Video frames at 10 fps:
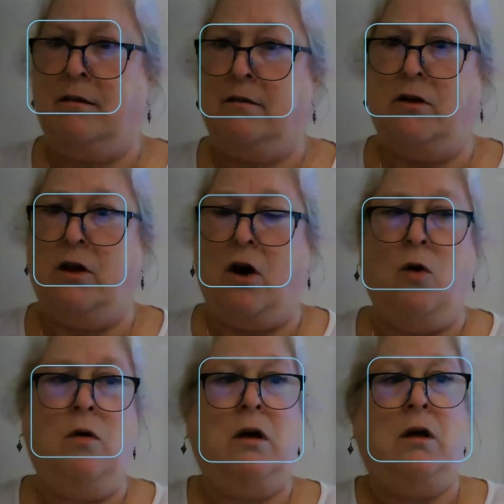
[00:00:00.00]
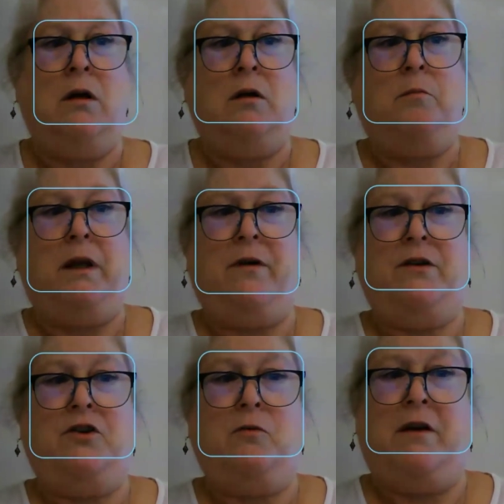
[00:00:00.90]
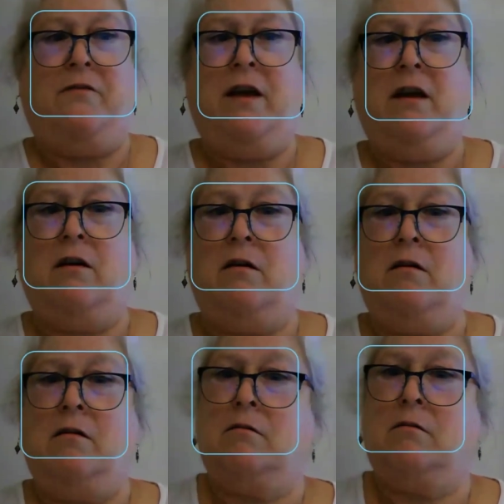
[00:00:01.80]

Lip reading: No, but if I do my finger,